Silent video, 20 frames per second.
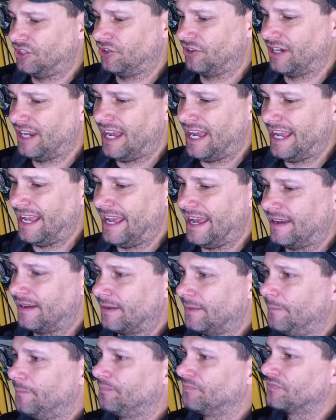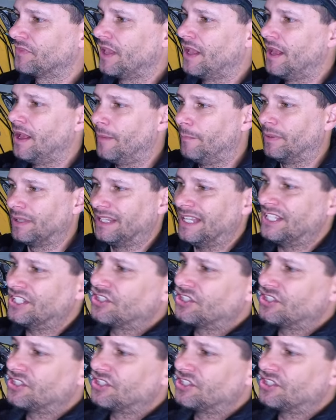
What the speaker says: to your kayak. But let's